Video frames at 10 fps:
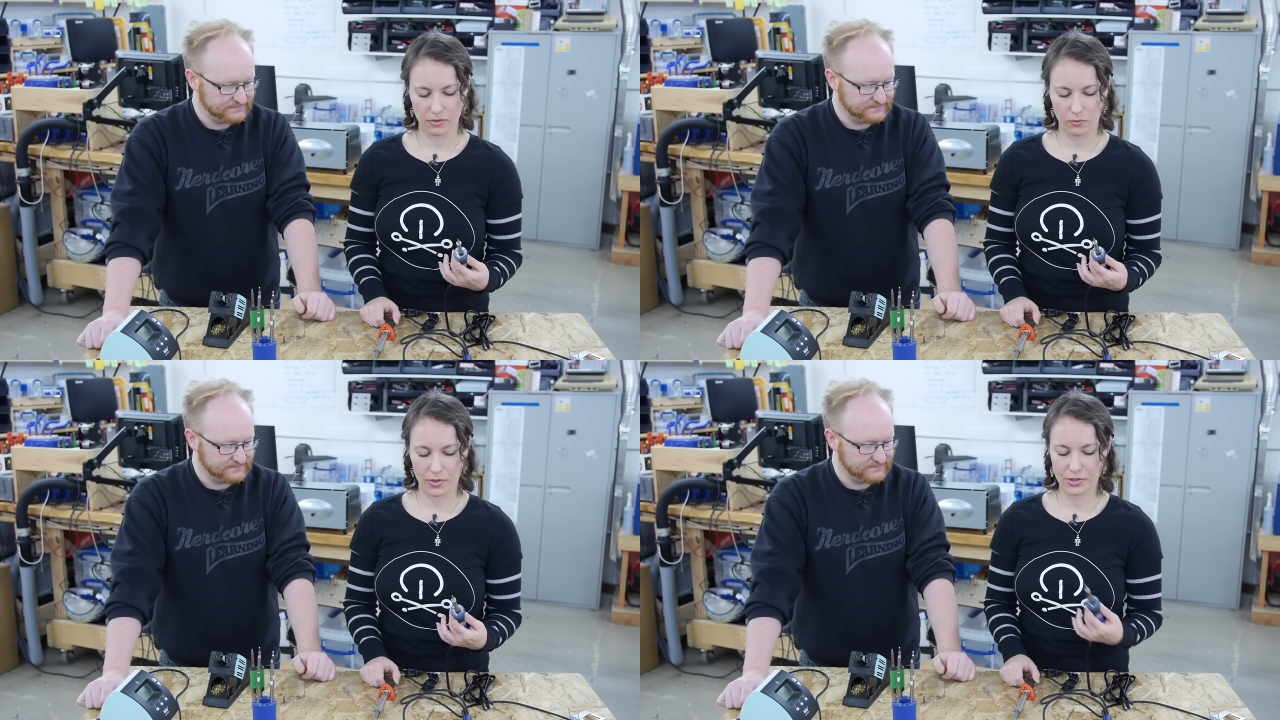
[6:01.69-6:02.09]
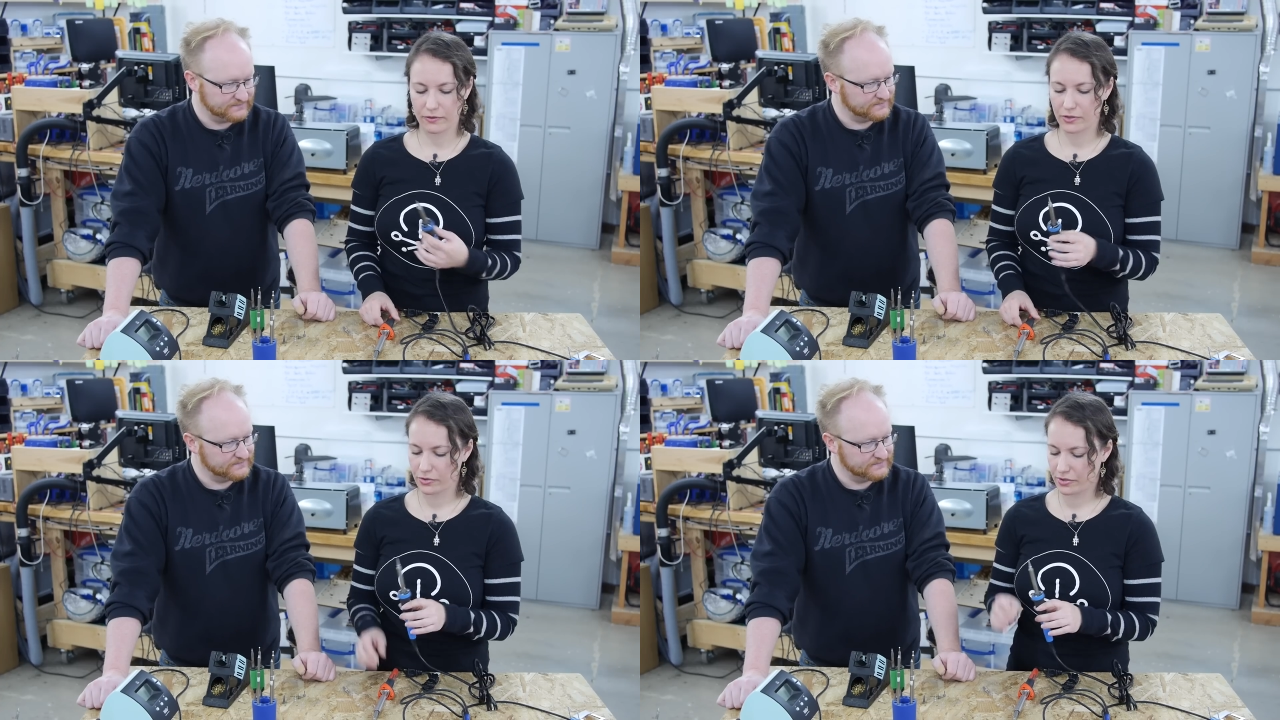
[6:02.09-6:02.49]
Speaker 1: So once
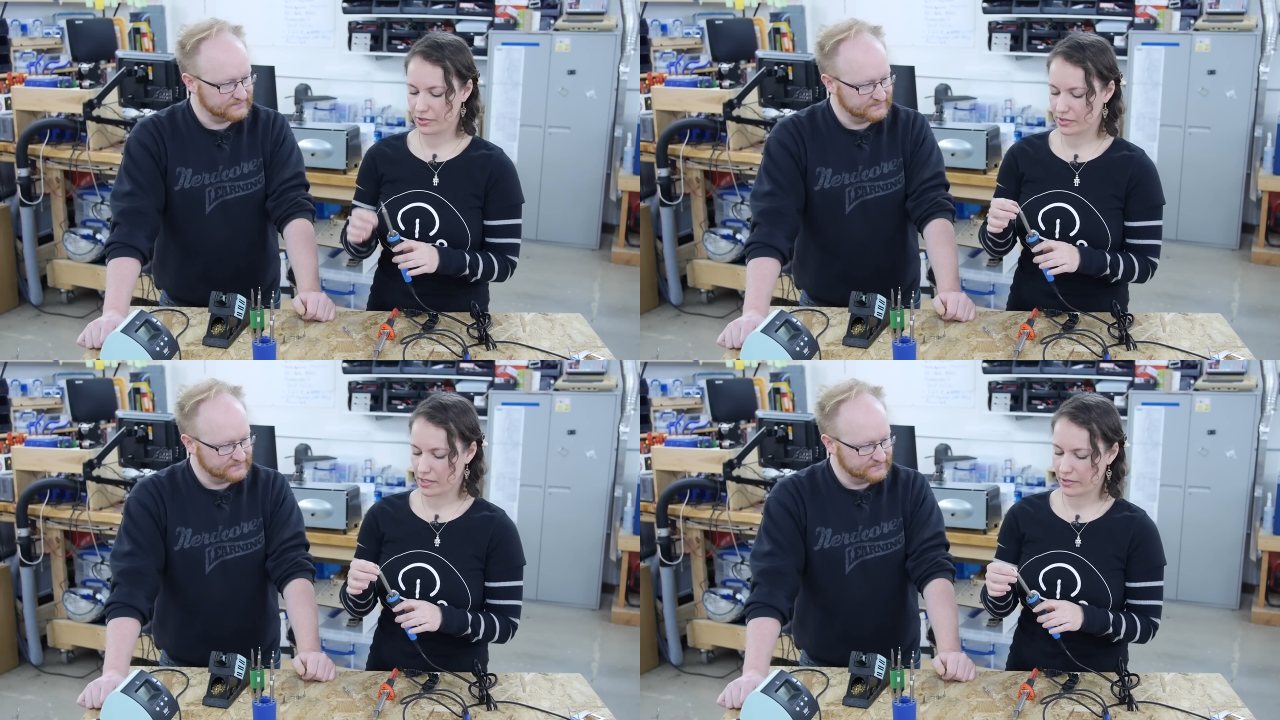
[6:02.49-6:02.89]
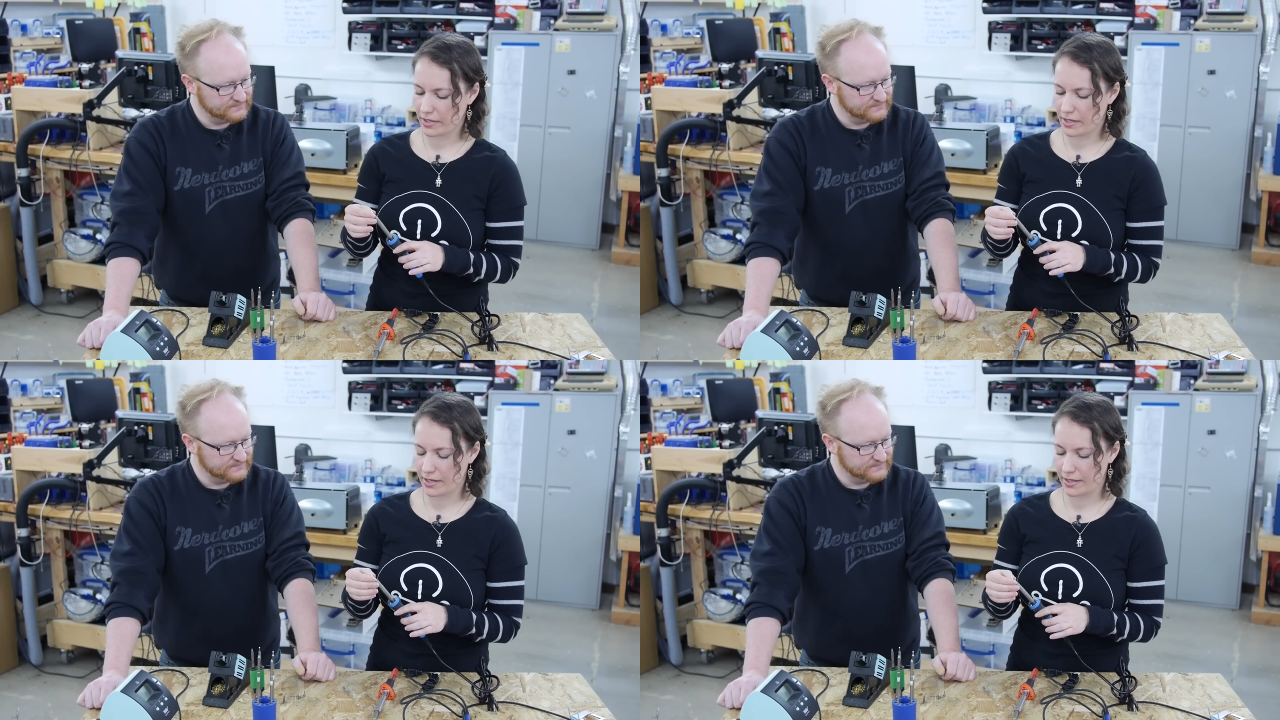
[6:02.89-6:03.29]
you've chosen your
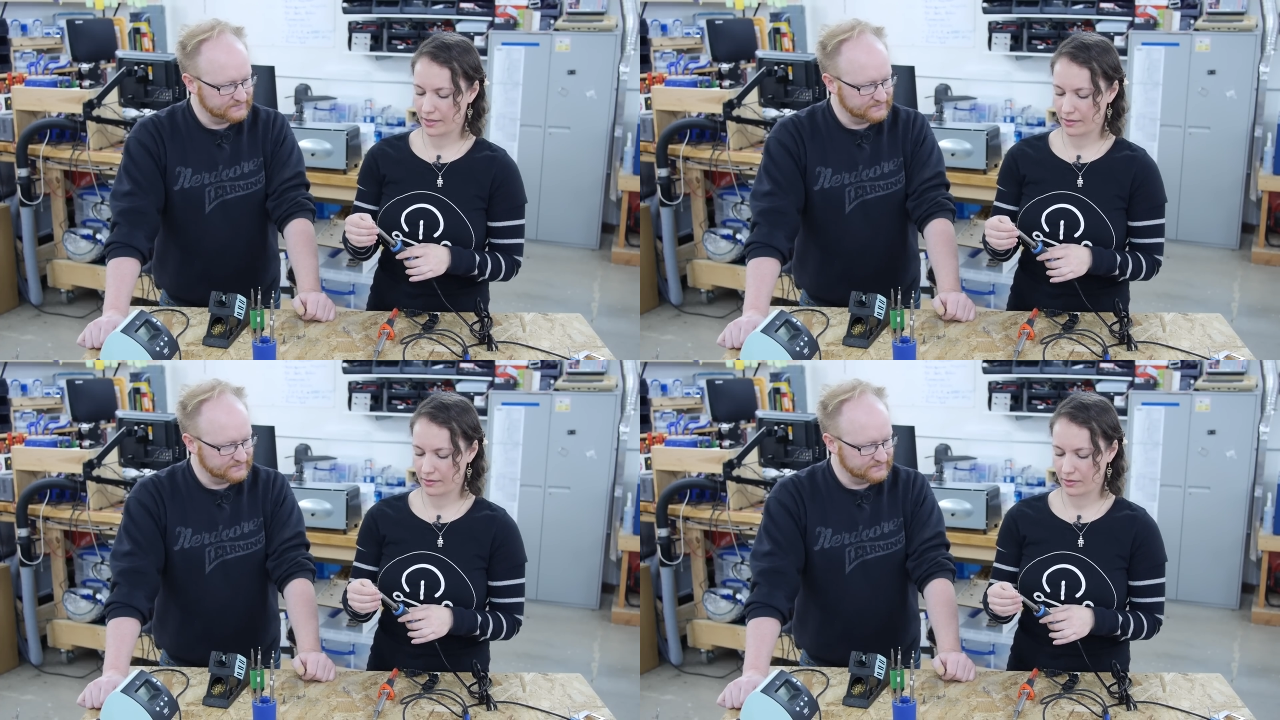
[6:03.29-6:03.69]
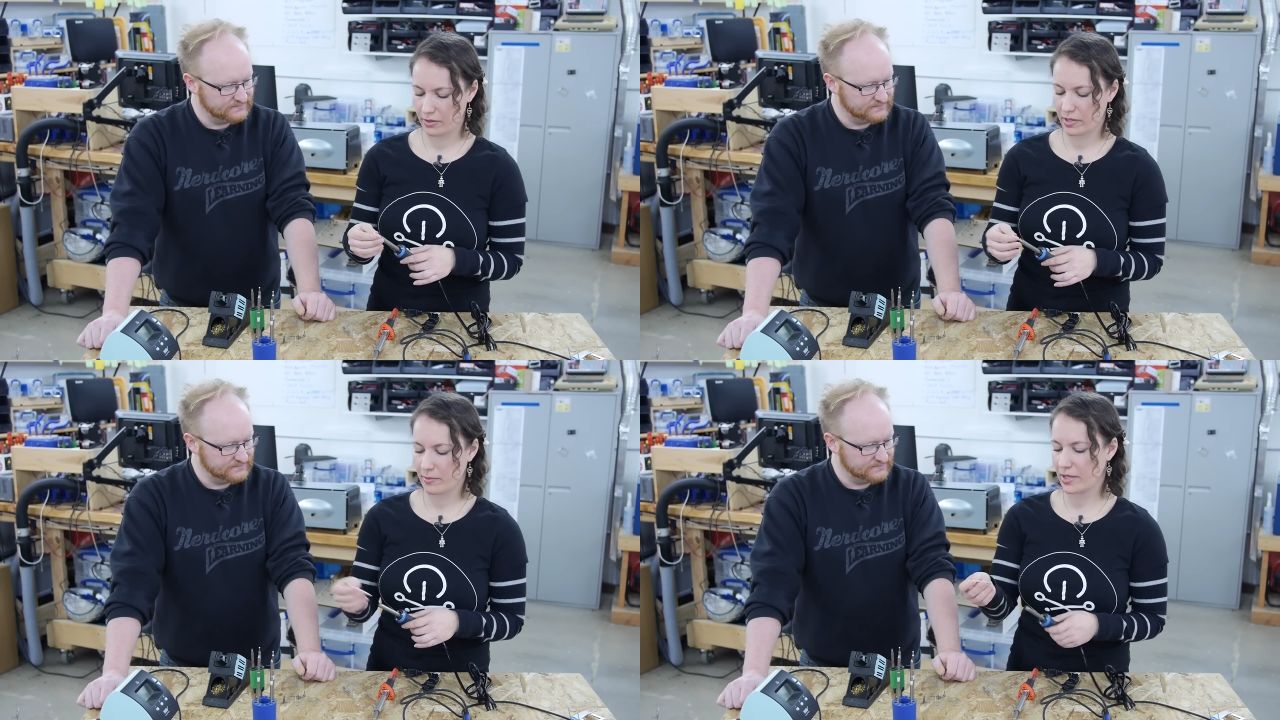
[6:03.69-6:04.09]
soldering iron,
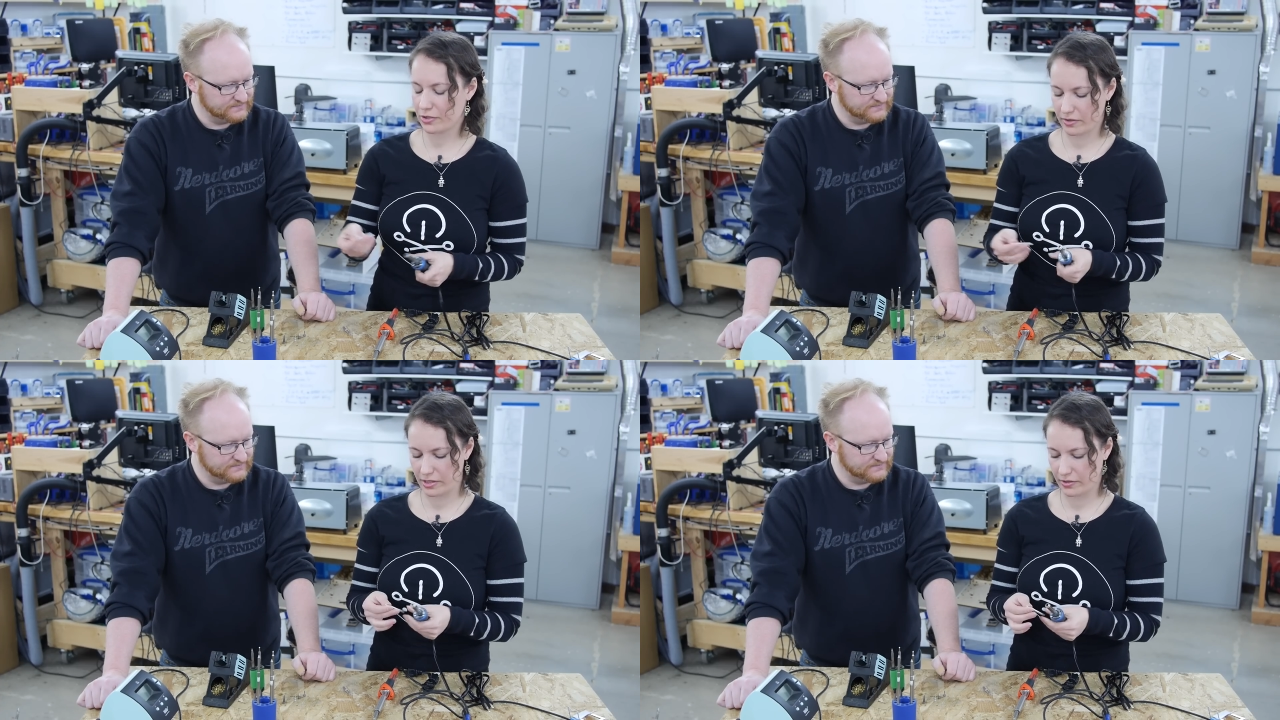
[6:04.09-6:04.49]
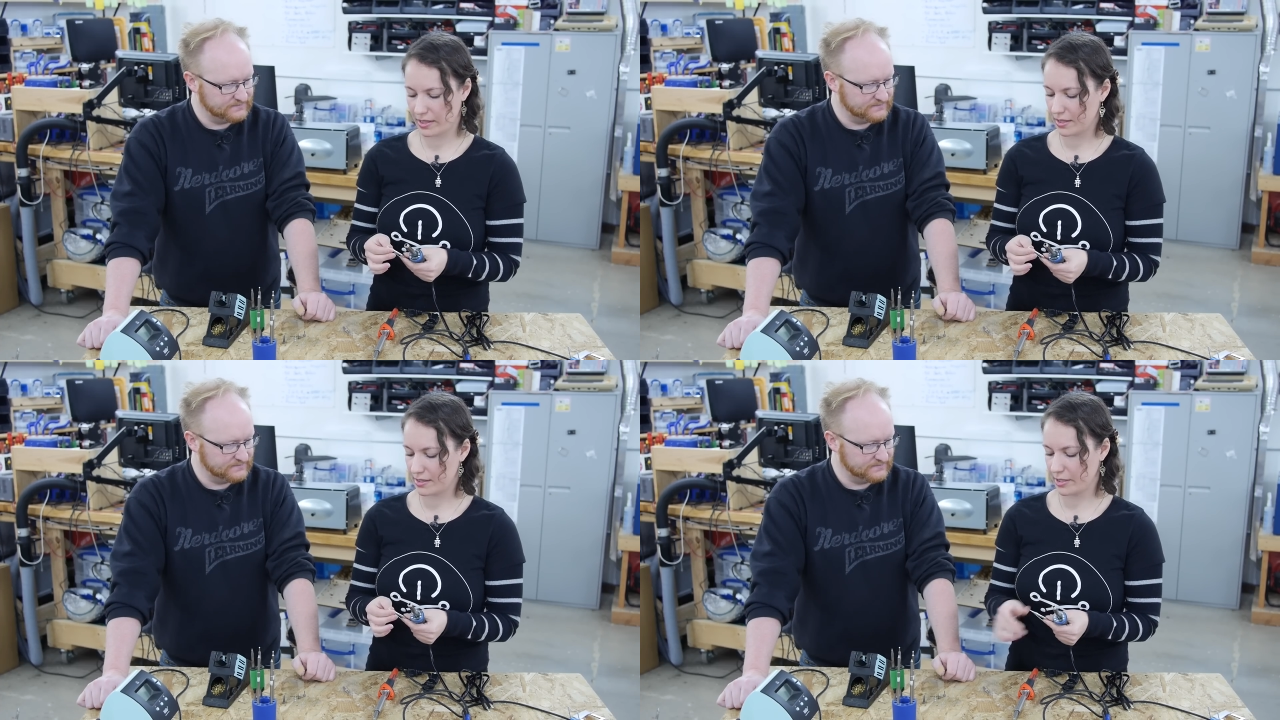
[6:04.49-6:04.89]
you want to make sure that you
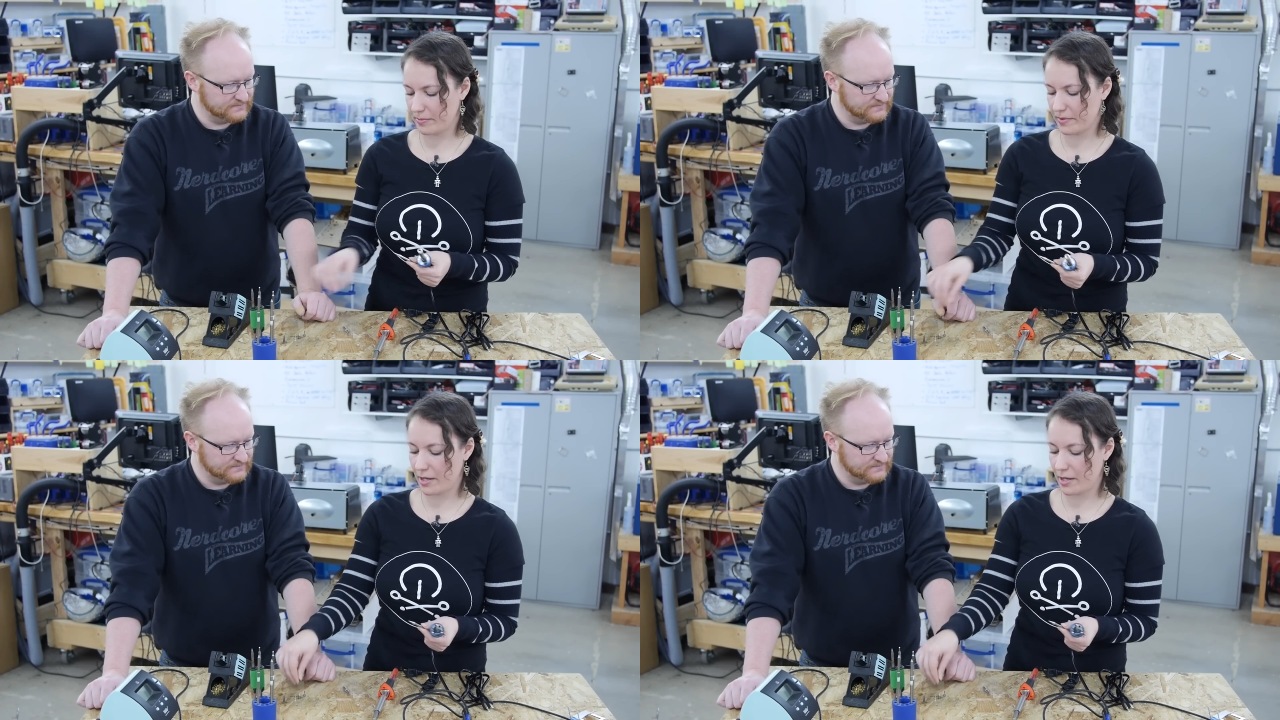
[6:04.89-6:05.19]
get a tip